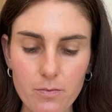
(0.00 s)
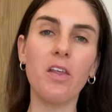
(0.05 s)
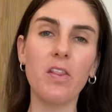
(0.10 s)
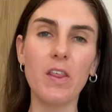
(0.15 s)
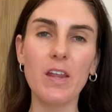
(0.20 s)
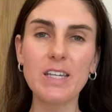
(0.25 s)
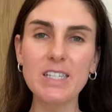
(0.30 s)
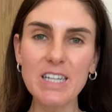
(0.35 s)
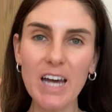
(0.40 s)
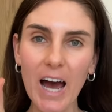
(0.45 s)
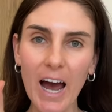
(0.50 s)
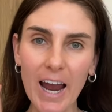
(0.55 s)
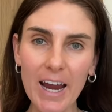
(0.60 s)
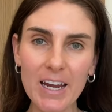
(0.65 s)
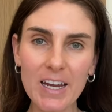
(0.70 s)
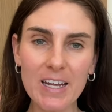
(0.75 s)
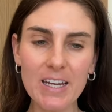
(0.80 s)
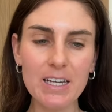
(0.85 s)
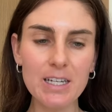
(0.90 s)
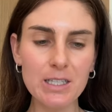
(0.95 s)
The
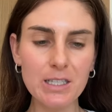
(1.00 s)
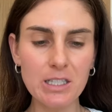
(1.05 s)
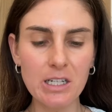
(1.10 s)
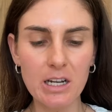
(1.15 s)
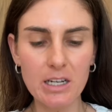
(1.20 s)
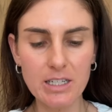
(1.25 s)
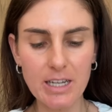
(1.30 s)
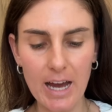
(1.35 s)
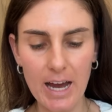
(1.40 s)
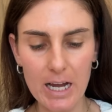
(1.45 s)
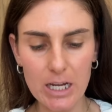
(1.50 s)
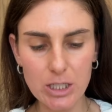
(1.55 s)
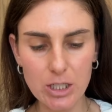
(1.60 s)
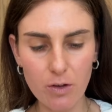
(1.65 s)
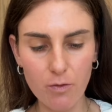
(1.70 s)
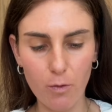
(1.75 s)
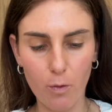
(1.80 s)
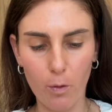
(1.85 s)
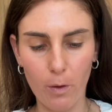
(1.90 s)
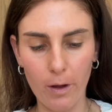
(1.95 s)
tiniest dash
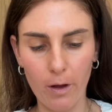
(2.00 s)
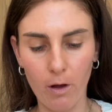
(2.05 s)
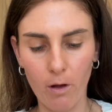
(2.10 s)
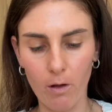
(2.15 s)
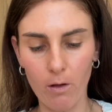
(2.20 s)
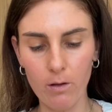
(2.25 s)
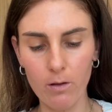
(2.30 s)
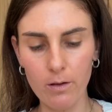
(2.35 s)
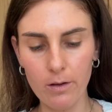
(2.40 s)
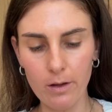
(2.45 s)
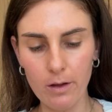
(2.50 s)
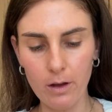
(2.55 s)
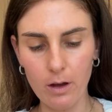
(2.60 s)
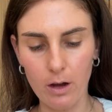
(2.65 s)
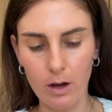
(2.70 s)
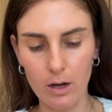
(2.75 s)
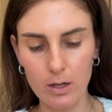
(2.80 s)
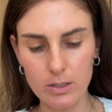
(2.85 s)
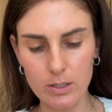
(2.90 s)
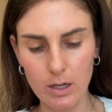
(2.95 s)
of oil
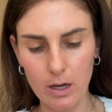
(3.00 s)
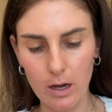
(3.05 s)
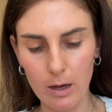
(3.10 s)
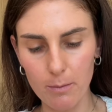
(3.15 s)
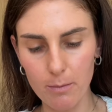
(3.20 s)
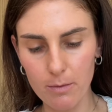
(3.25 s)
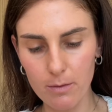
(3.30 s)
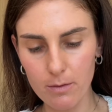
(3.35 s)
on top.